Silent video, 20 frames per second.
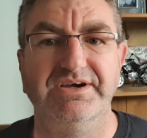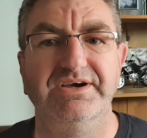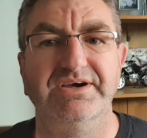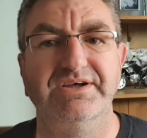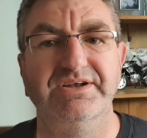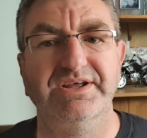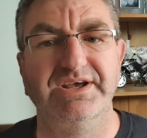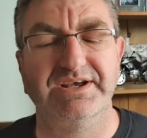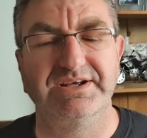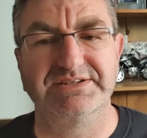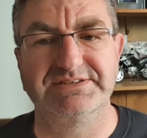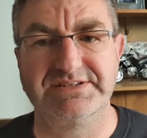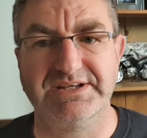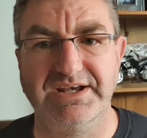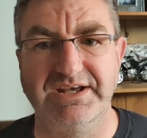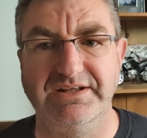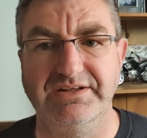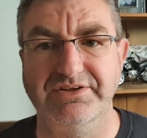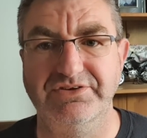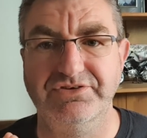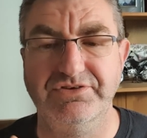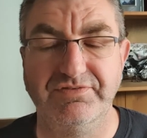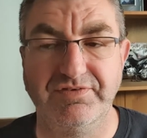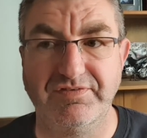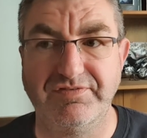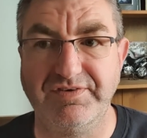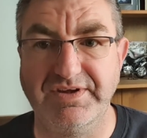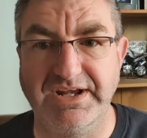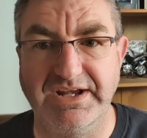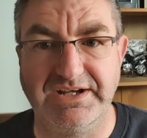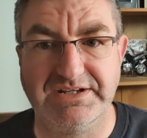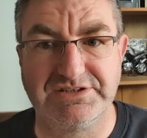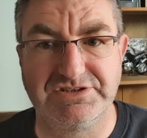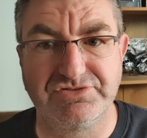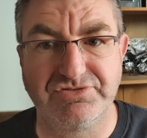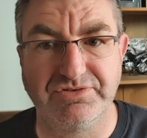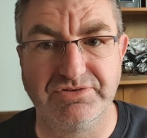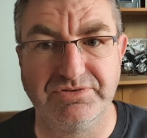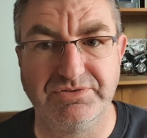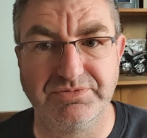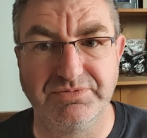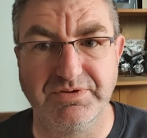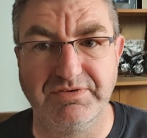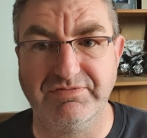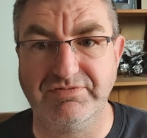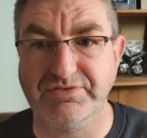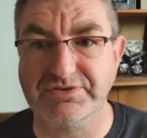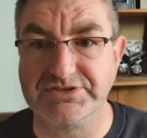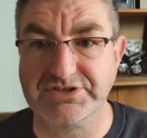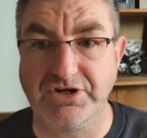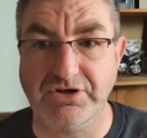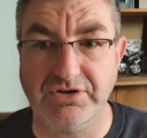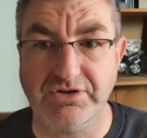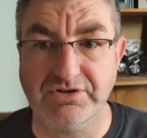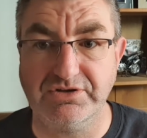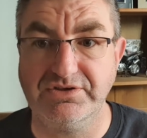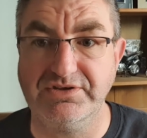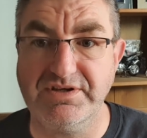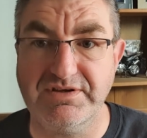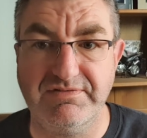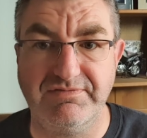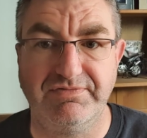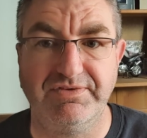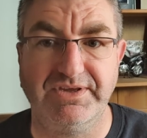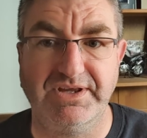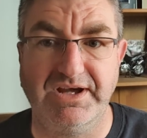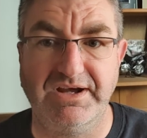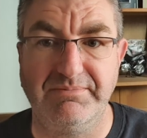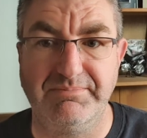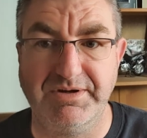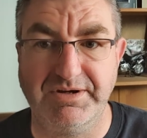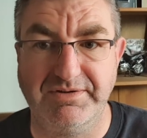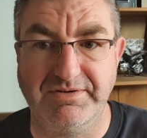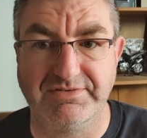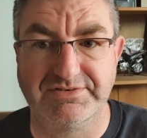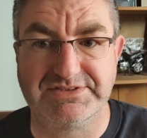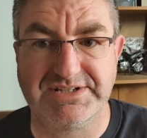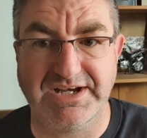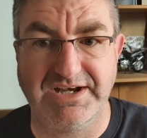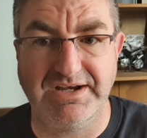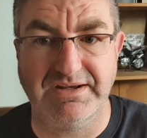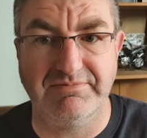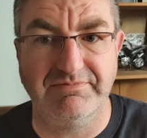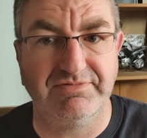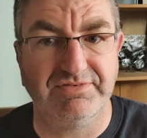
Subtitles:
and exhale. Another thing I struggled with was holding for that amount of time,